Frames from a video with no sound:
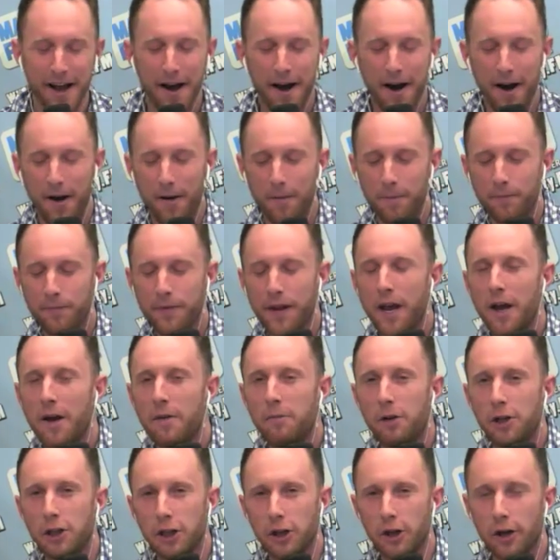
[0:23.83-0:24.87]
Um,
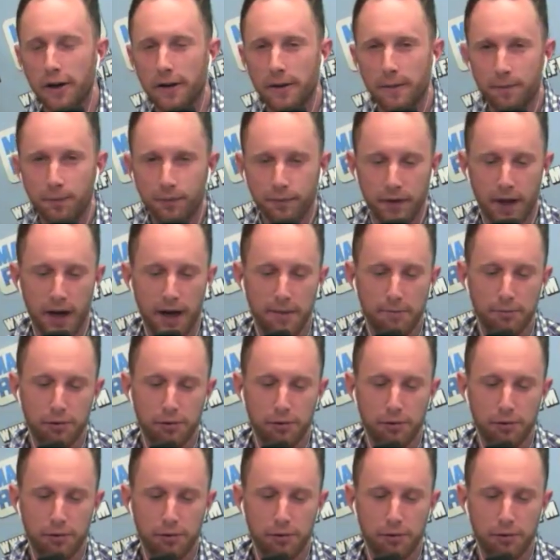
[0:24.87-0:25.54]
but look, uh,